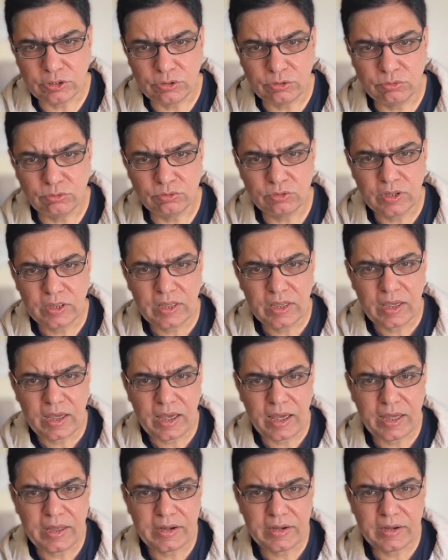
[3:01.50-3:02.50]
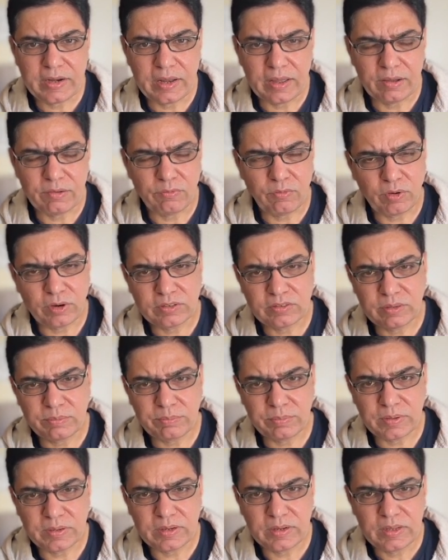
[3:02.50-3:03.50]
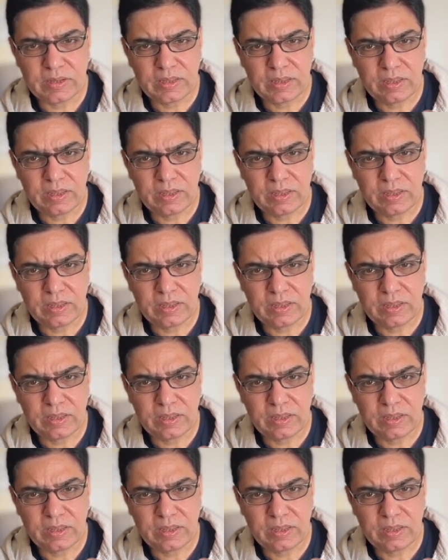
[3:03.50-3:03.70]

use, and for example,